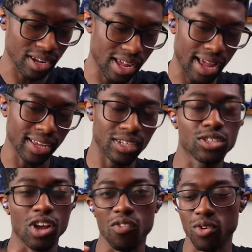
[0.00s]
I guess,
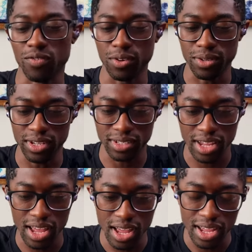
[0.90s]
software focused.
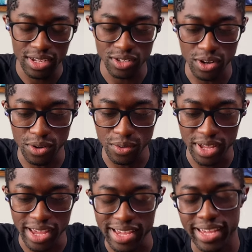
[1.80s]
So
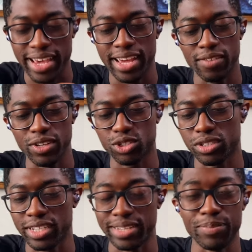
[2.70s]
it can
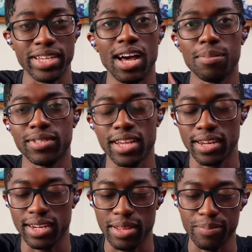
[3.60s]
eventually be
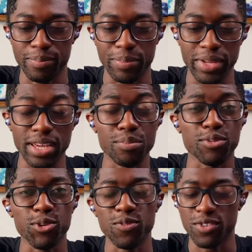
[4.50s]
updated and be
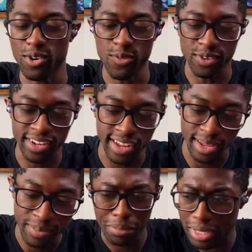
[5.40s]
improved over
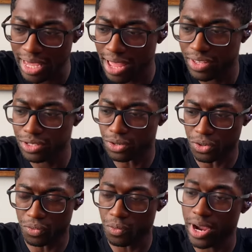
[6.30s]
time. Yeah, these are
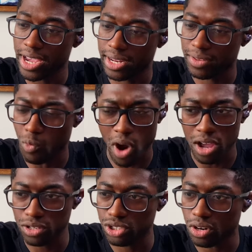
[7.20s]
great.
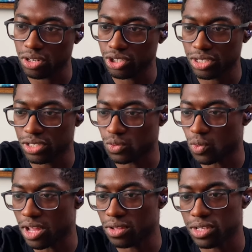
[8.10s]
Wireless charging as
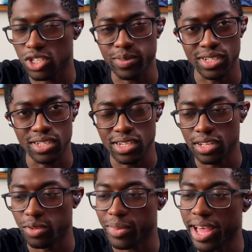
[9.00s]
well, USB-C
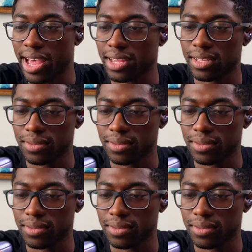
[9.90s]
on the back.